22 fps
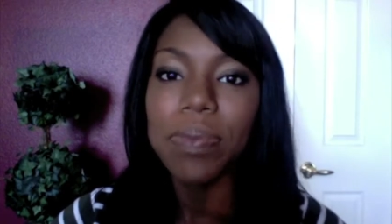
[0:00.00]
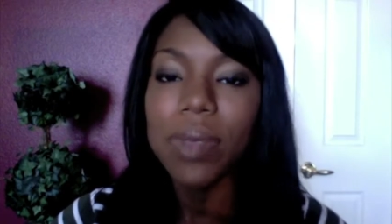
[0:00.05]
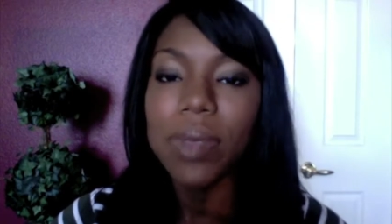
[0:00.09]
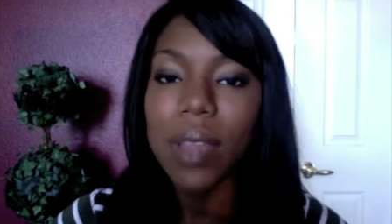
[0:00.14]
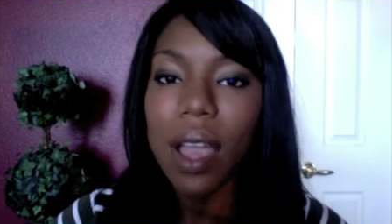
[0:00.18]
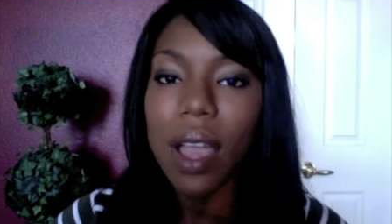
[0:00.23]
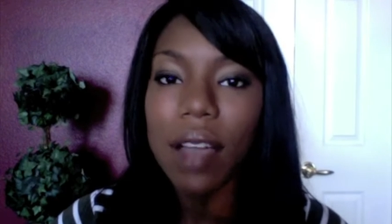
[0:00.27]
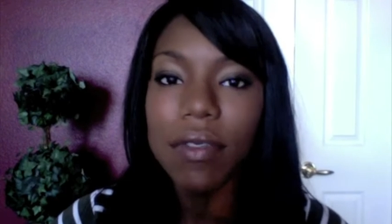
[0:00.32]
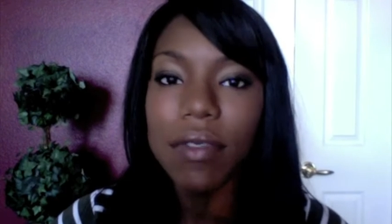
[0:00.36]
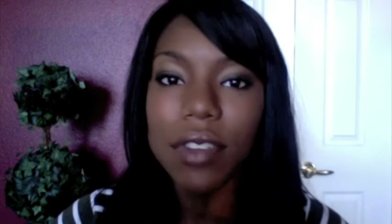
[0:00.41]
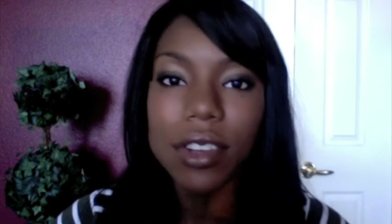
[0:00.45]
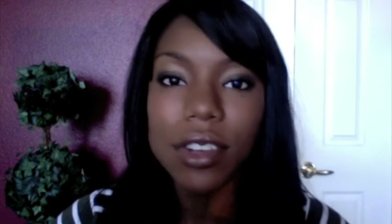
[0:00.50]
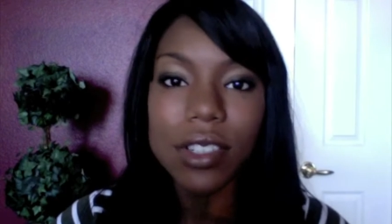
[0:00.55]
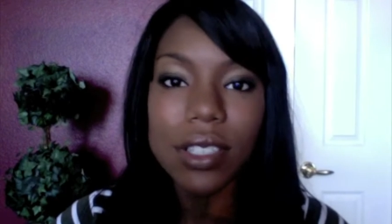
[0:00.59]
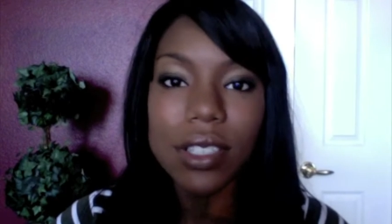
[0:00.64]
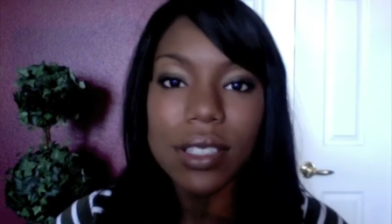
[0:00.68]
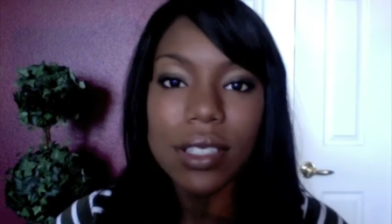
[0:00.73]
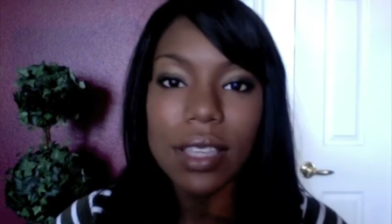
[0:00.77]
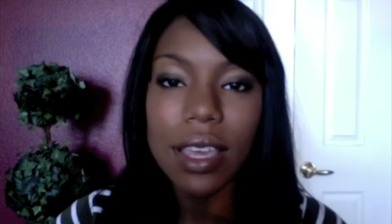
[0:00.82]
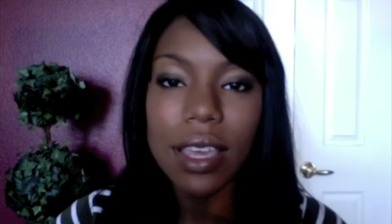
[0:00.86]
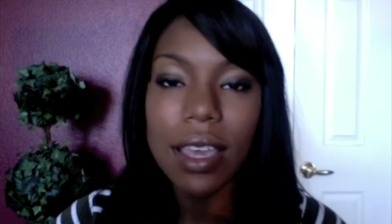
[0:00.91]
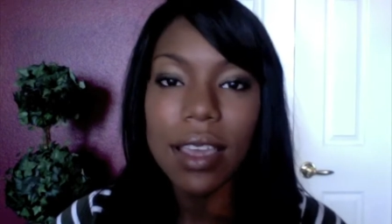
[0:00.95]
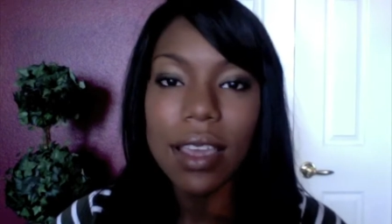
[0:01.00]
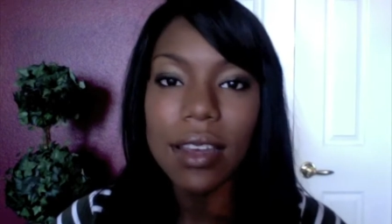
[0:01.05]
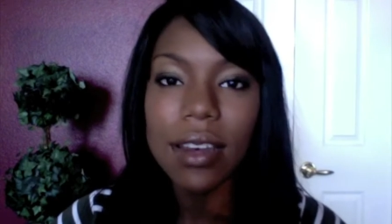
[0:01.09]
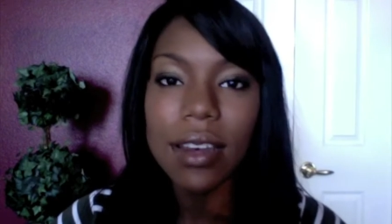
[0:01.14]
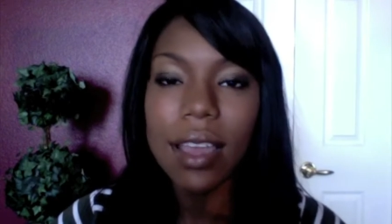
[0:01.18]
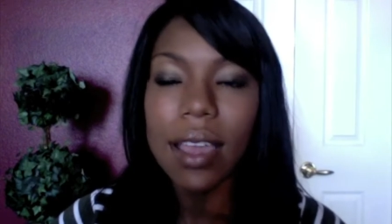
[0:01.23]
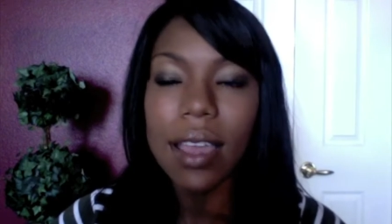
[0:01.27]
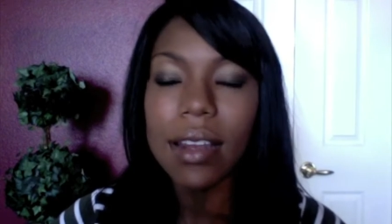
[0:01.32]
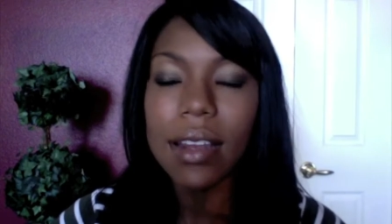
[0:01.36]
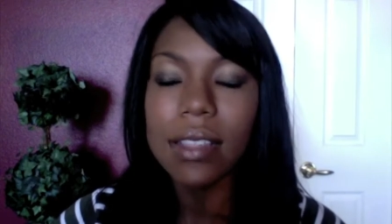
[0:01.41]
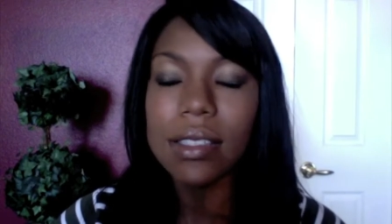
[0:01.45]
of your skin,
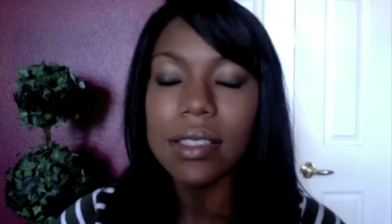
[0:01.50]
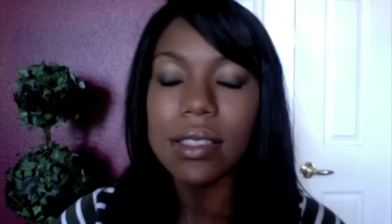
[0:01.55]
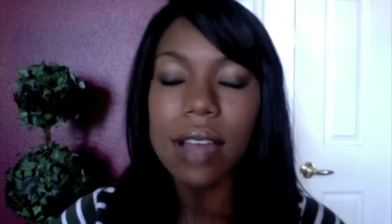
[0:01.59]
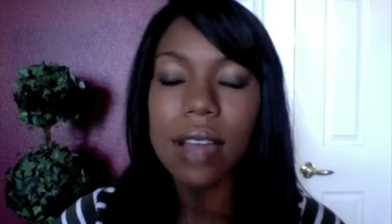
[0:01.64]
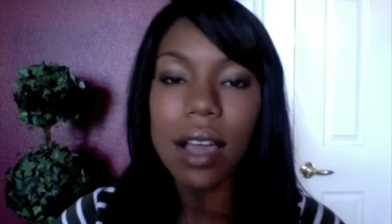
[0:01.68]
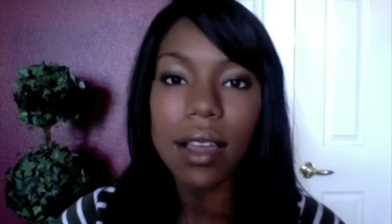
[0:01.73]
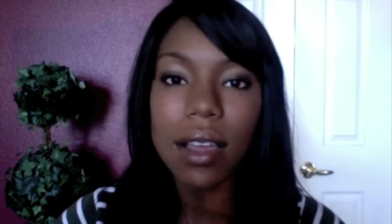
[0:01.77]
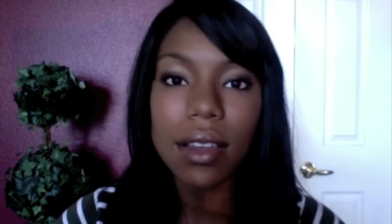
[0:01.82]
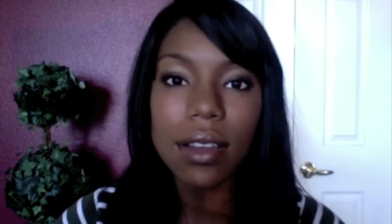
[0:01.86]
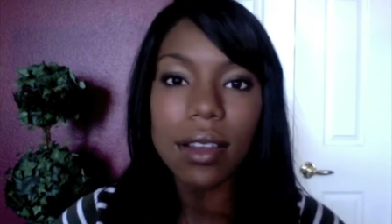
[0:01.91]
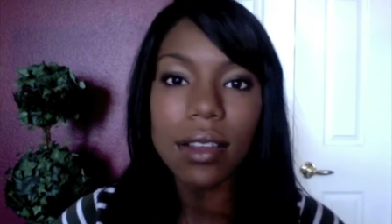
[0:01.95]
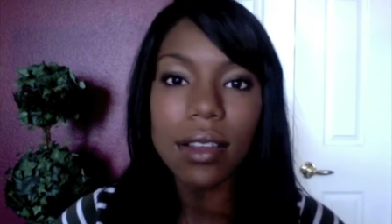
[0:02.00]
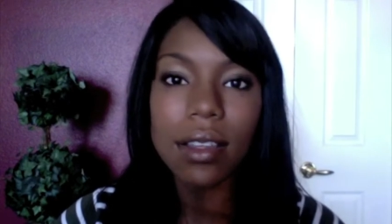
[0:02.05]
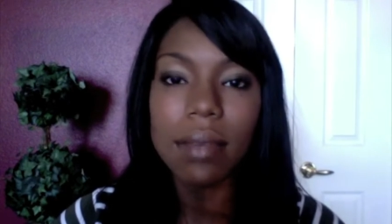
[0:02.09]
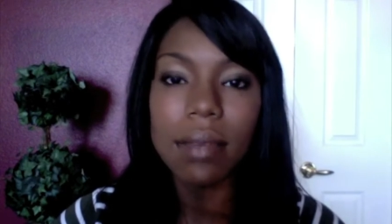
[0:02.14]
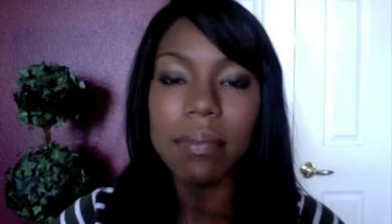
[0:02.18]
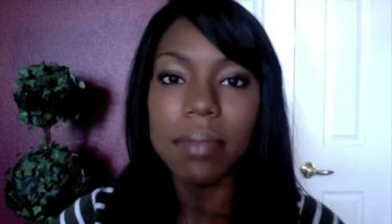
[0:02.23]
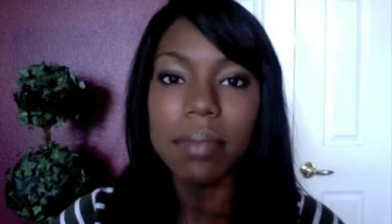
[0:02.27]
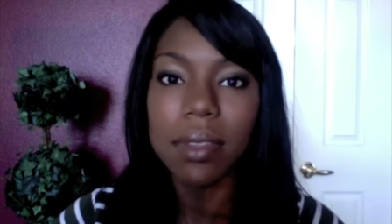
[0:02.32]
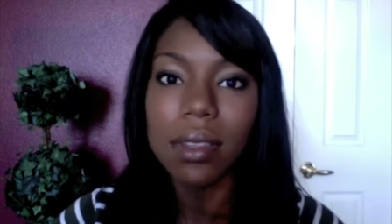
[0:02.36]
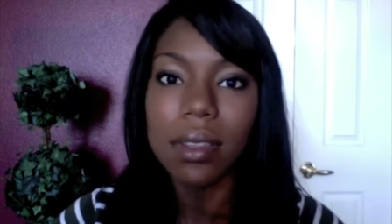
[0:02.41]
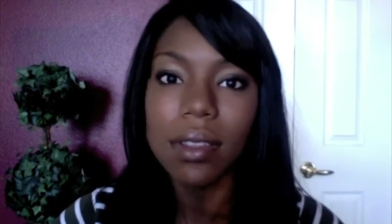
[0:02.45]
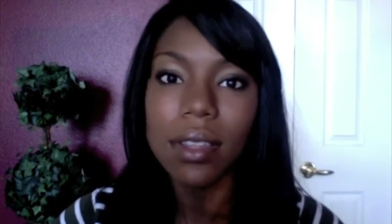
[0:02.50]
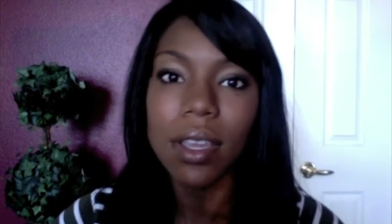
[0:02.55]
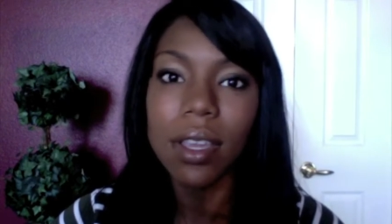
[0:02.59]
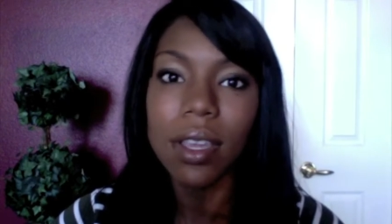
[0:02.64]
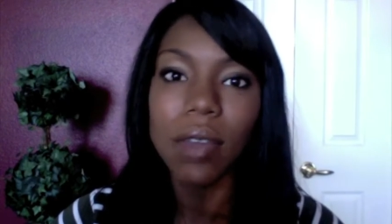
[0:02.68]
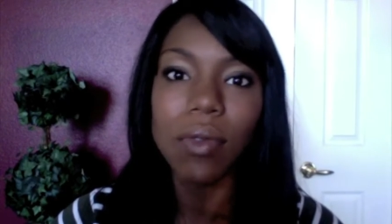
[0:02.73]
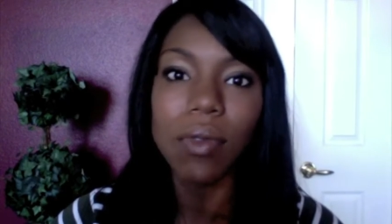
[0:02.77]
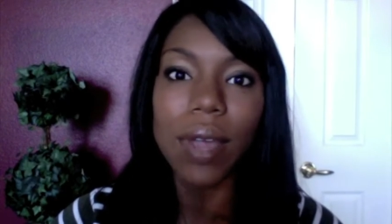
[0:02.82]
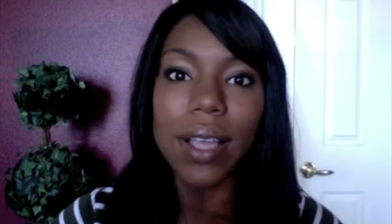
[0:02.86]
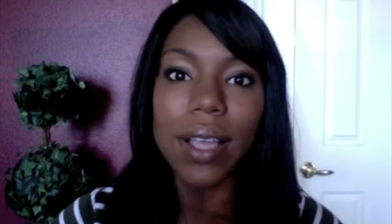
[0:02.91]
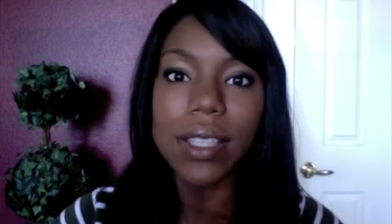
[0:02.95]
and it's not gonna completely
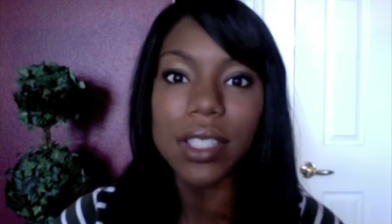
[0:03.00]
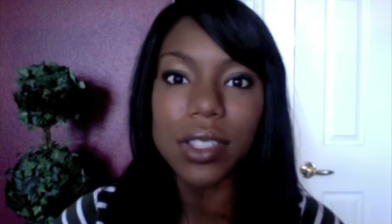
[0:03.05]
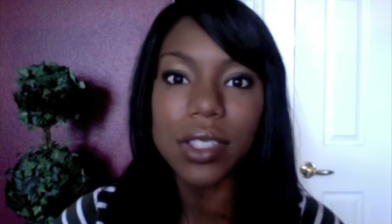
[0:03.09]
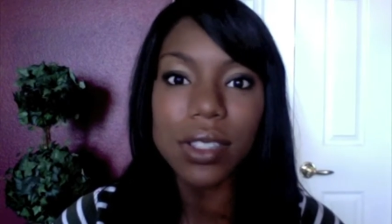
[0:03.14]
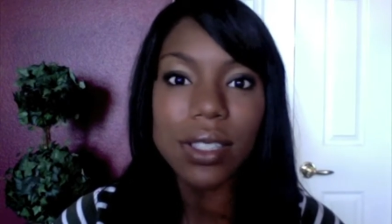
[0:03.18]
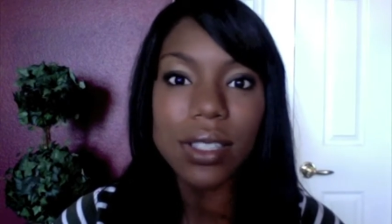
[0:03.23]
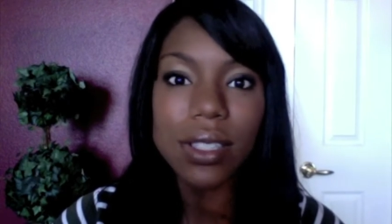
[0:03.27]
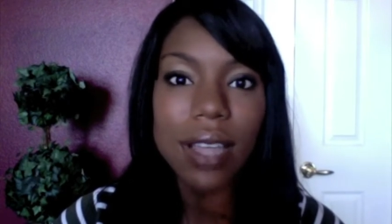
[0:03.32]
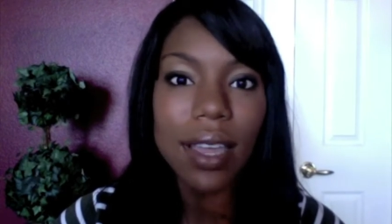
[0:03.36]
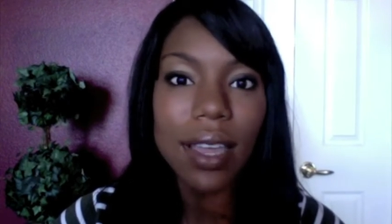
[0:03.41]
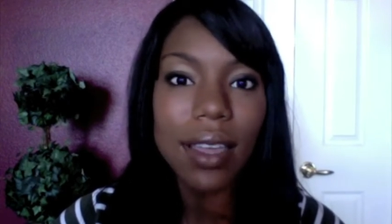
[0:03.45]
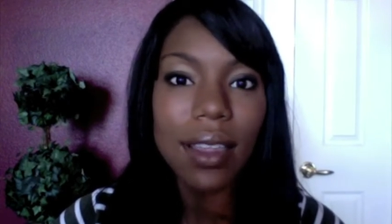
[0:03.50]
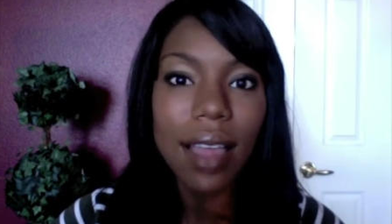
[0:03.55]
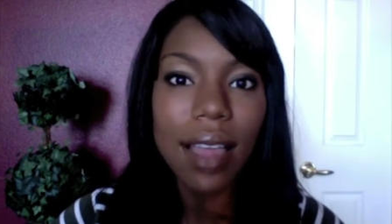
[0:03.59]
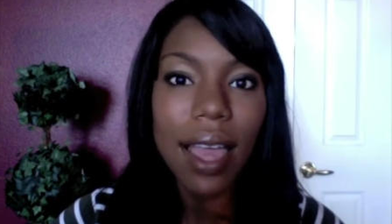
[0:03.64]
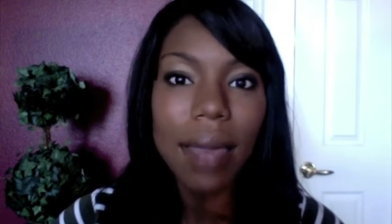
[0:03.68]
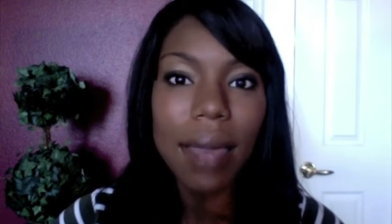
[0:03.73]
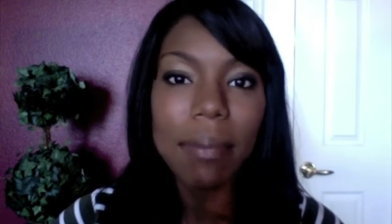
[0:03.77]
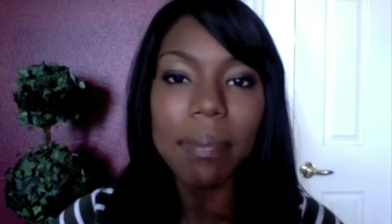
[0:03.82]
erase your cellulite,